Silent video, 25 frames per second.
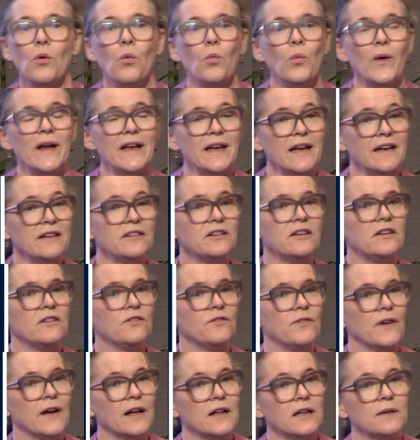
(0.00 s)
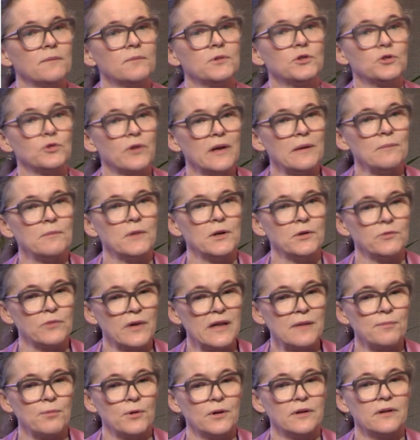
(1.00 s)
we need to develop treatment
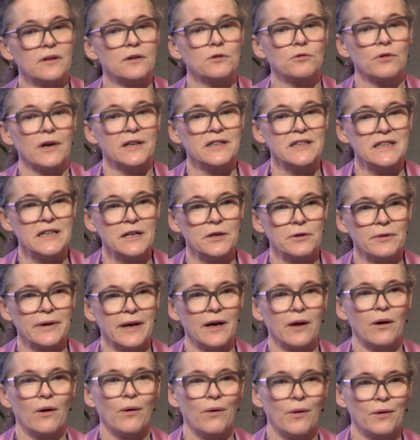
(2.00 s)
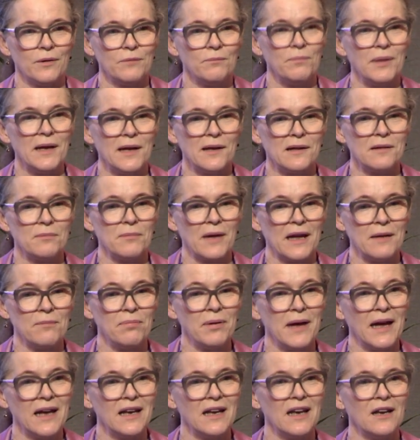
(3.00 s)
response criteria on PSMA
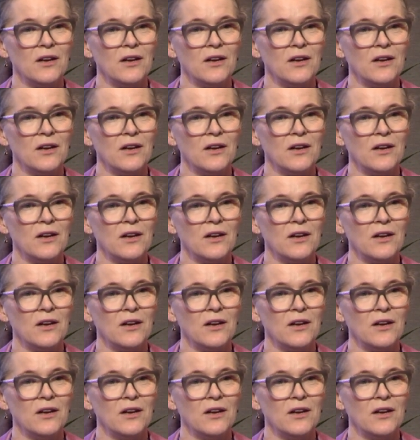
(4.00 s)
PET.